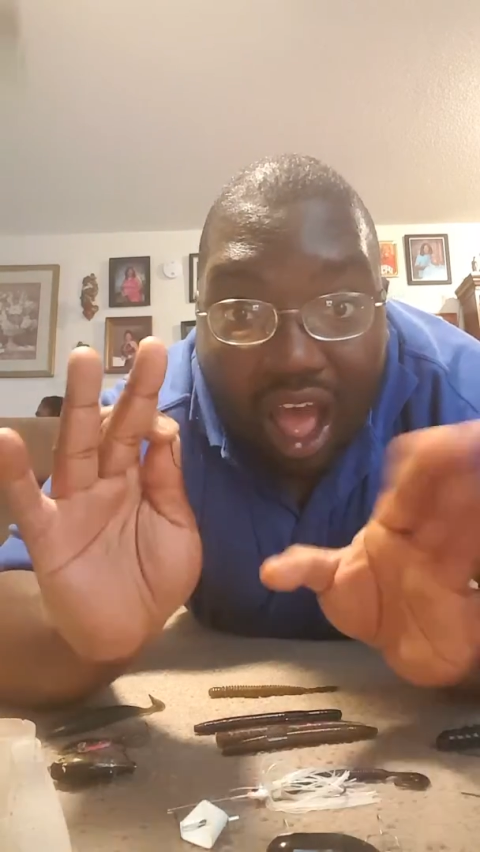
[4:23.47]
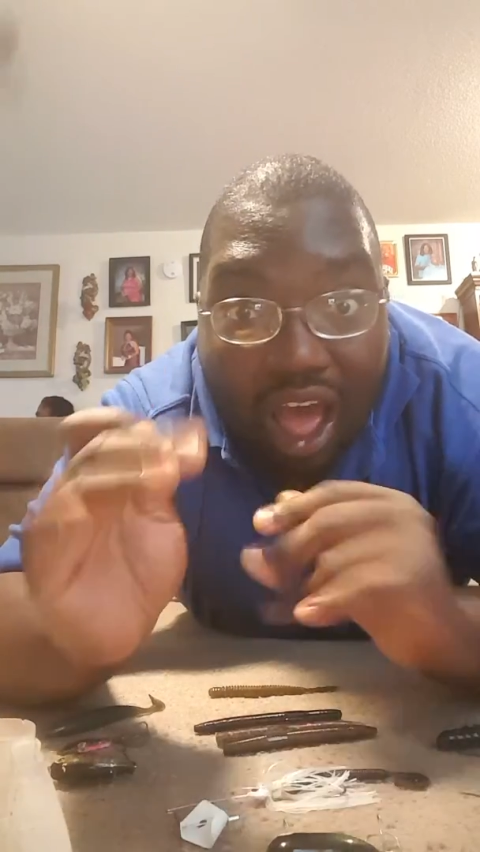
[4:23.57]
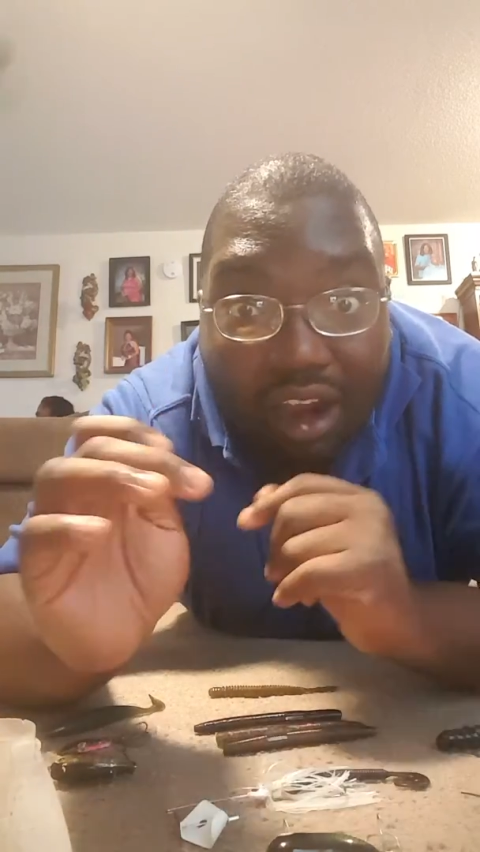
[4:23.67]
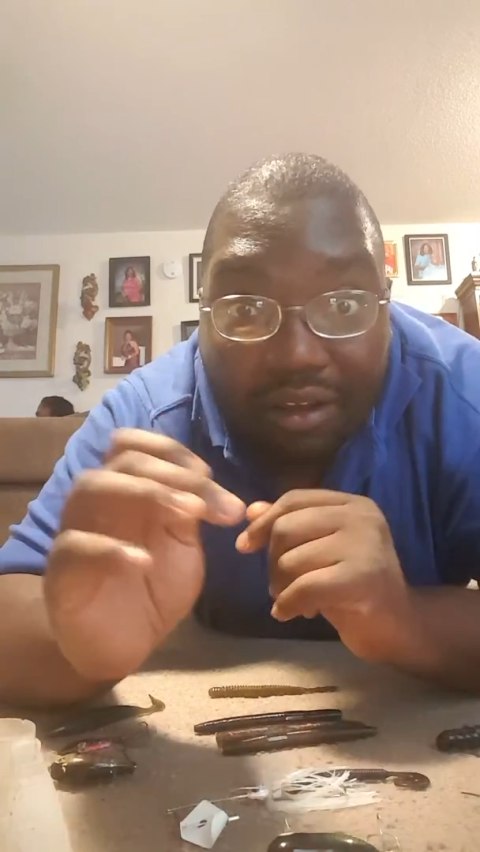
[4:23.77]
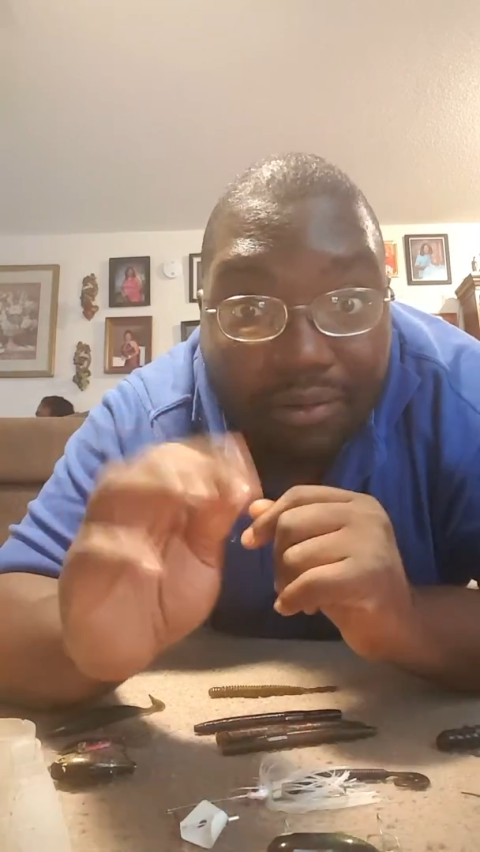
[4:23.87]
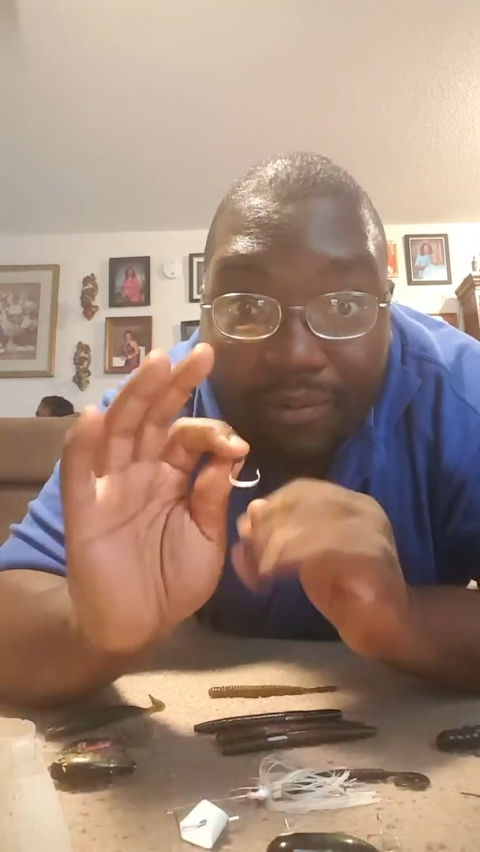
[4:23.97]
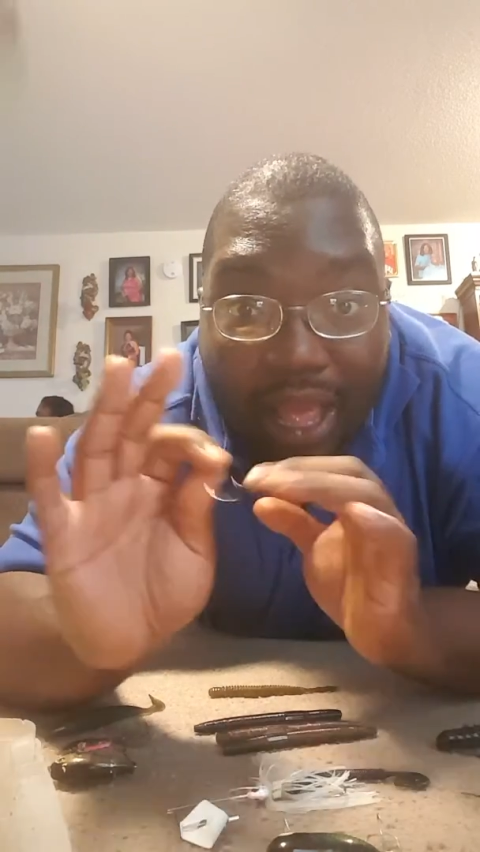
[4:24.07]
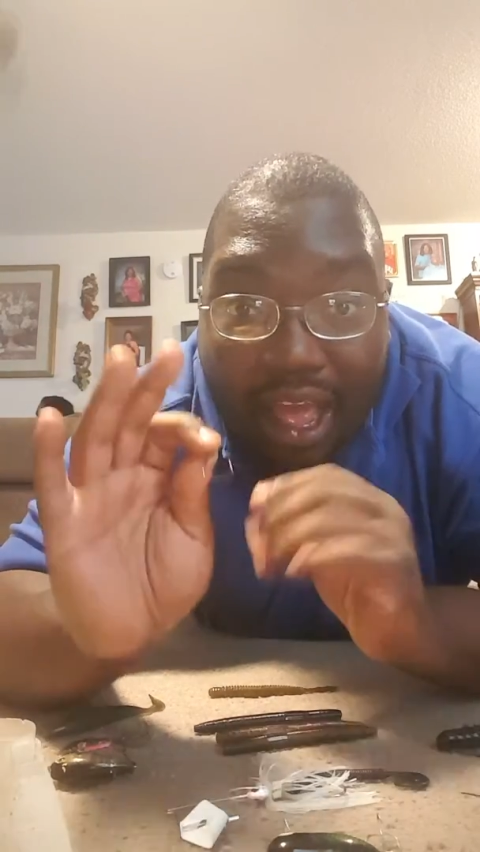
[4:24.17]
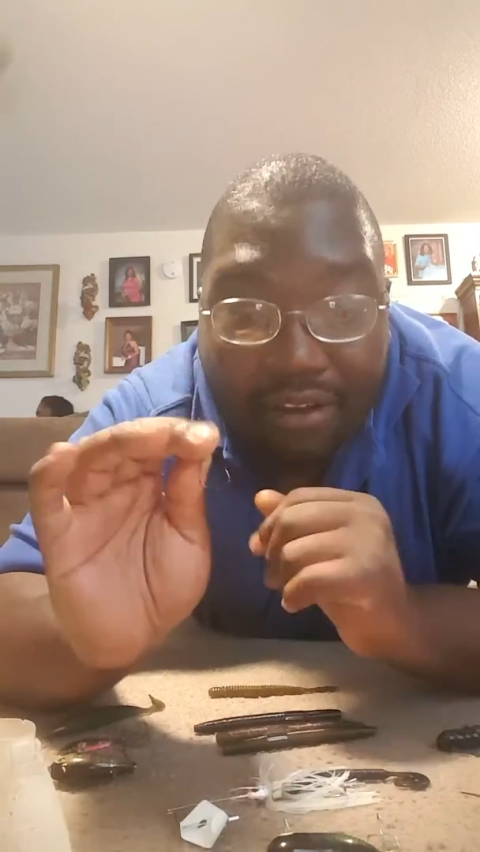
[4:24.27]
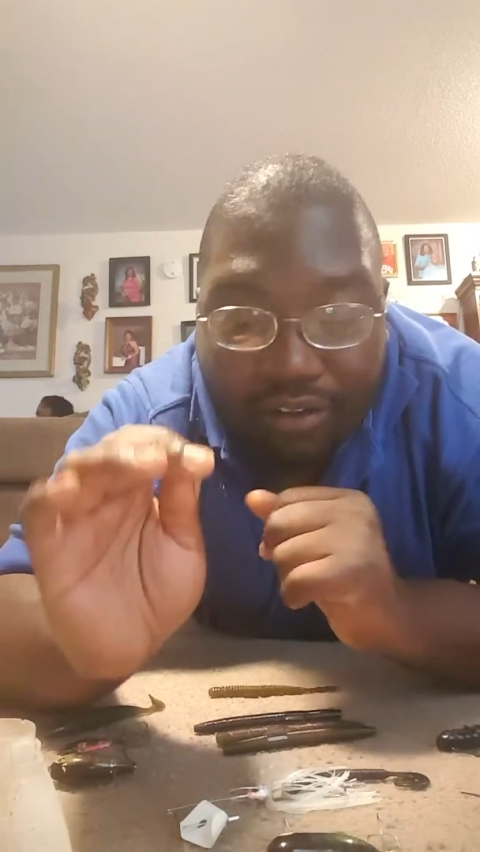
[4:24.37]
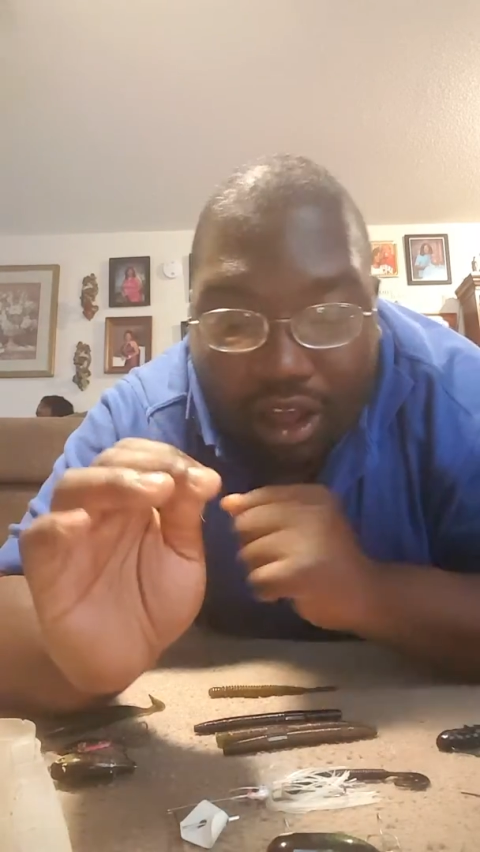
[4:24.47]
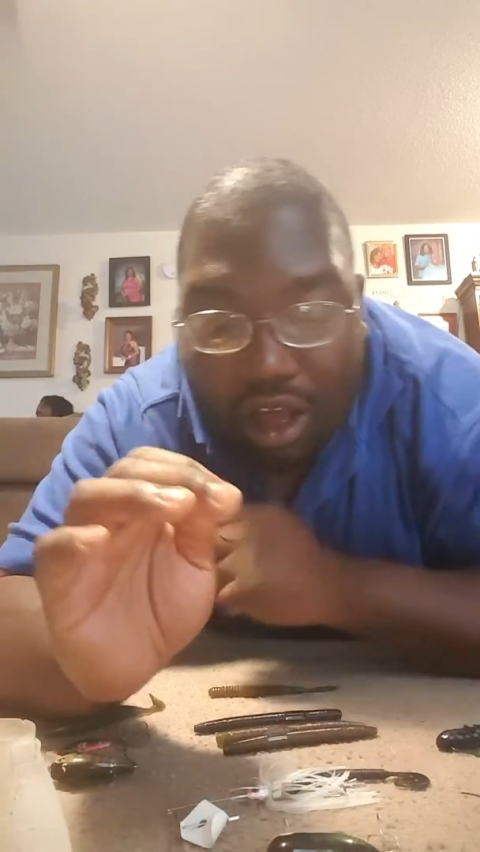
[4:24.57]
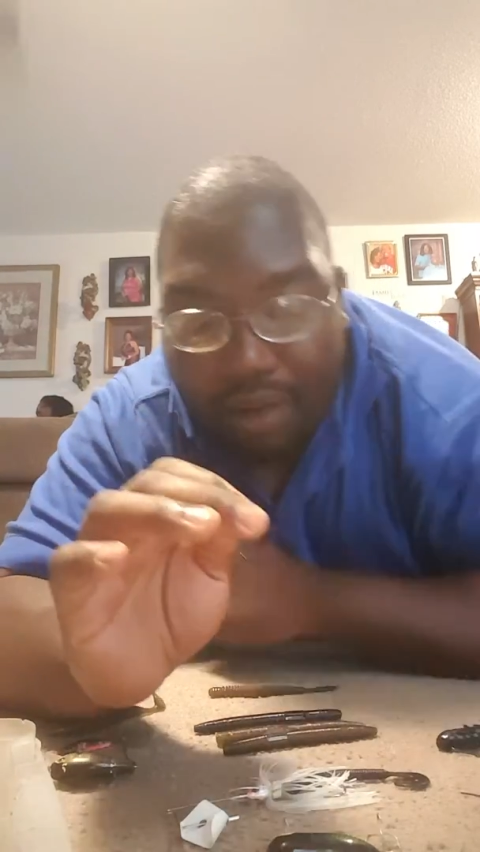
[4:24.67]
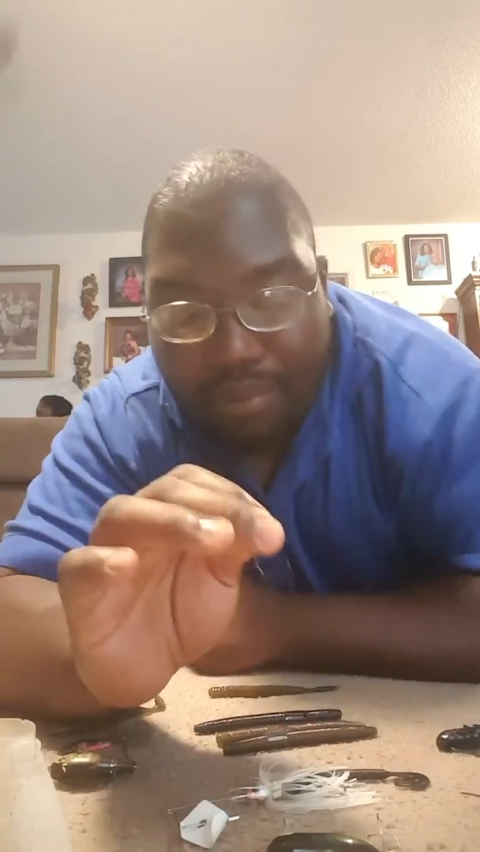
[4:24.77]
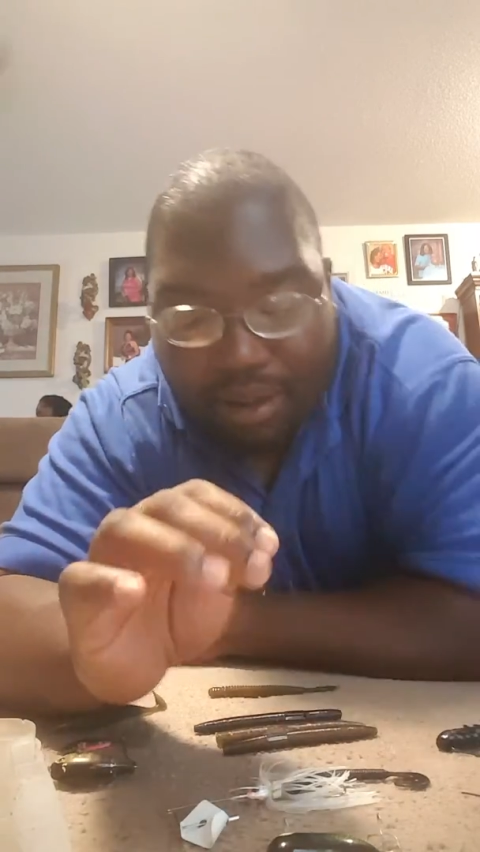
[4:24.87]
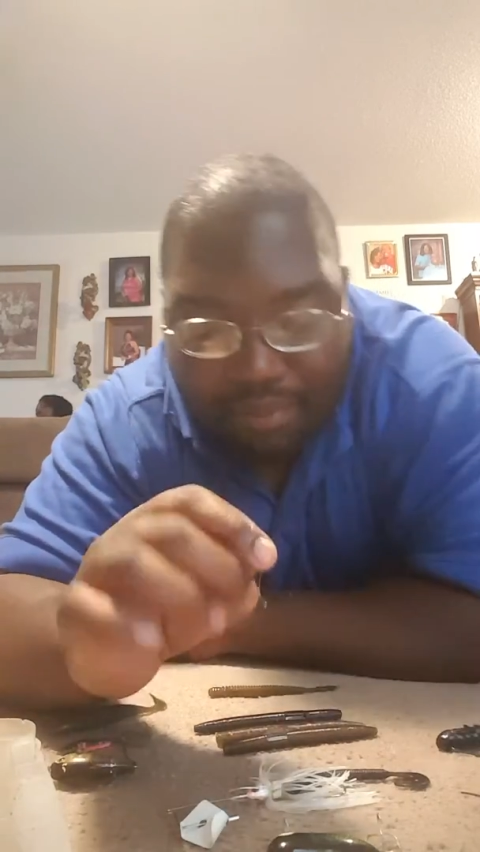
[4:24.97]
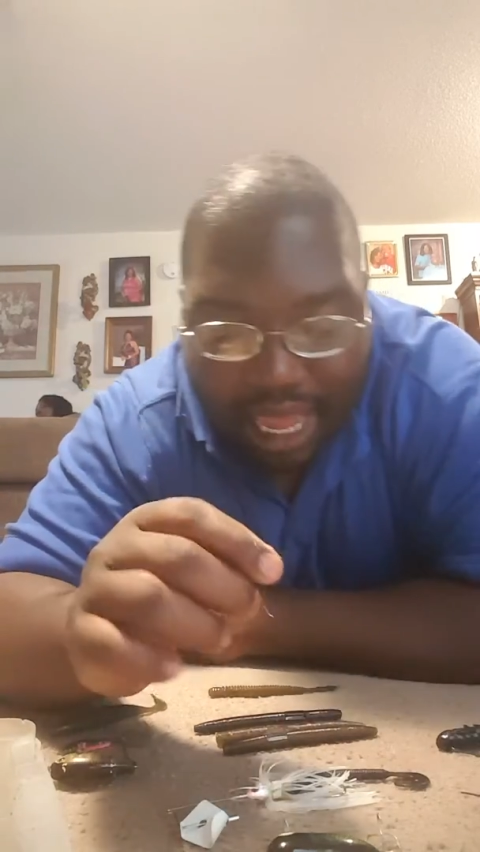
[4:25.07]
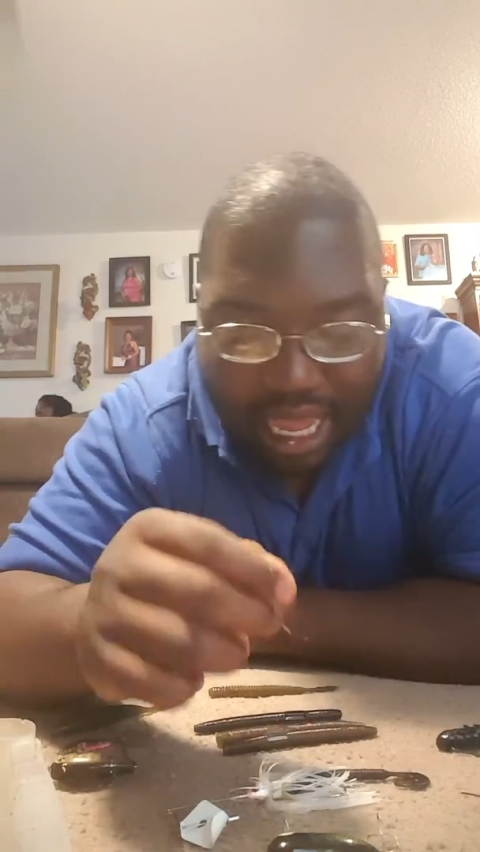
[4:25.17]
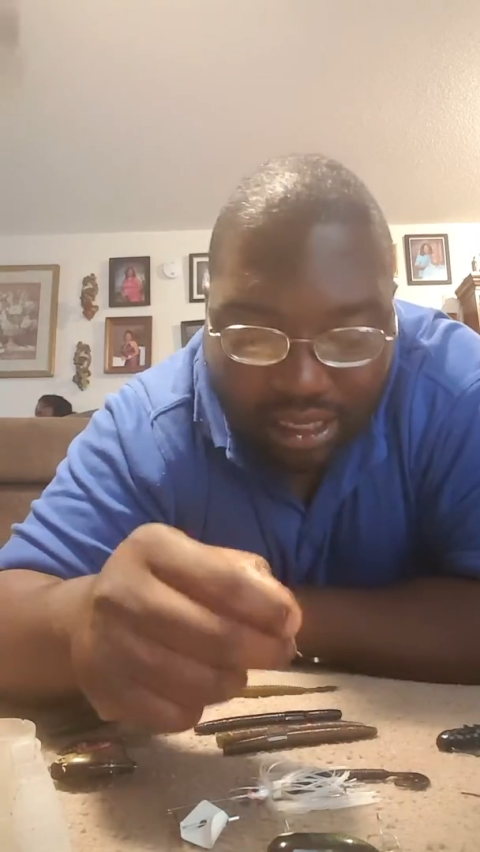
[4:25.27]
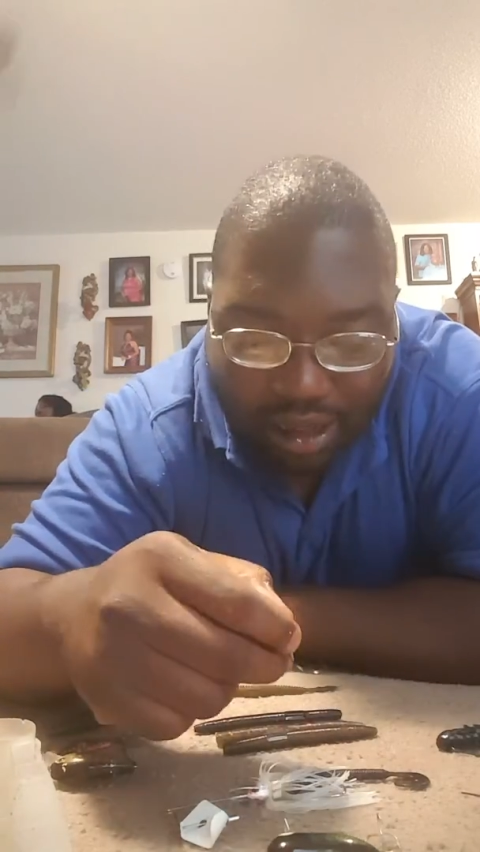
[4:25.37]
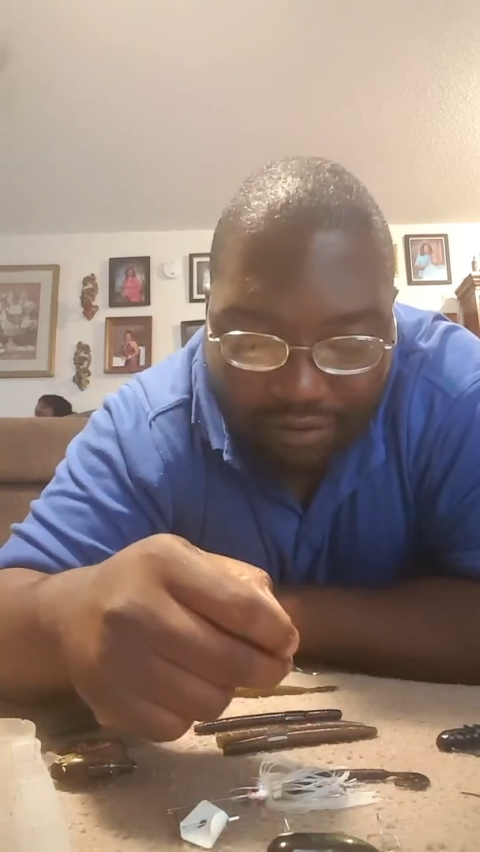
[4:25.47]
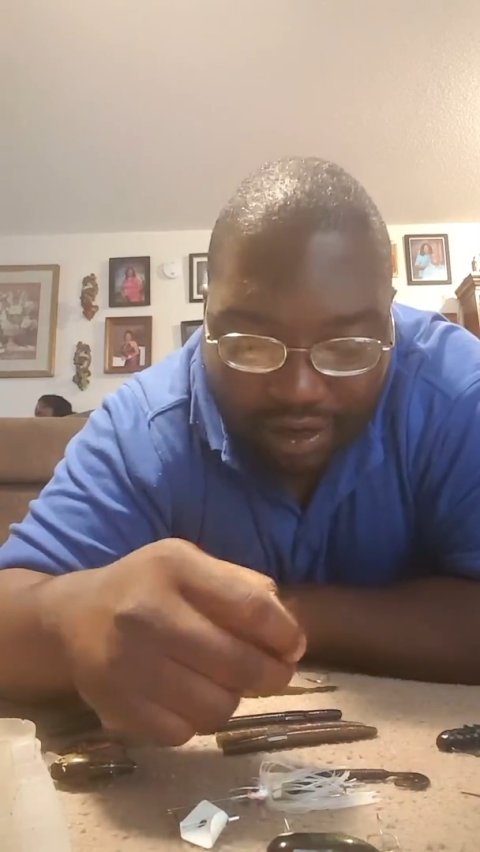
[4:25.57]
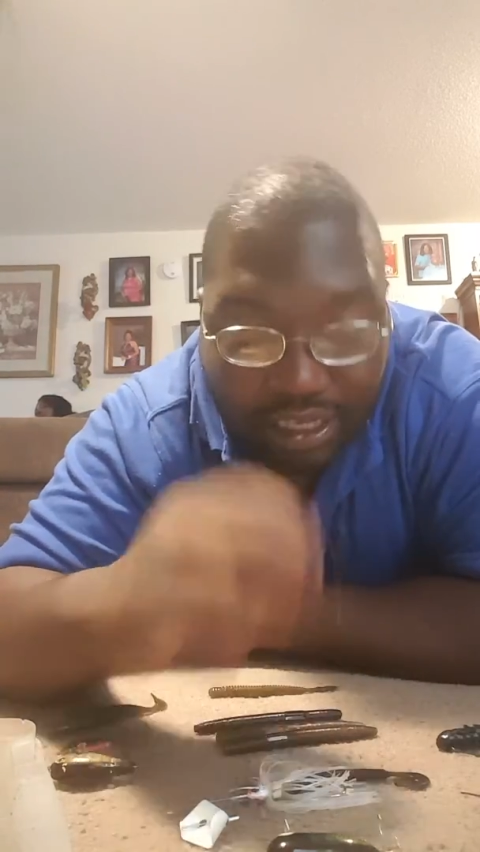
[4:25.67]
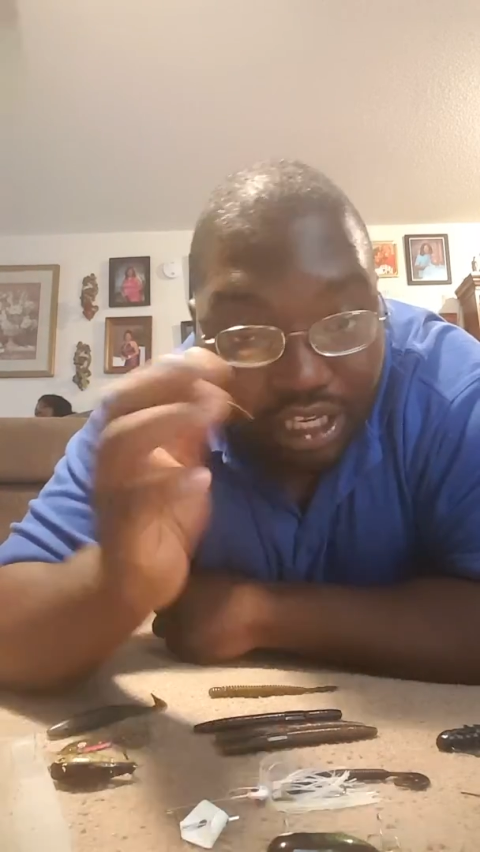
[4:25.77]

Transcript: I've caught big bass off of this,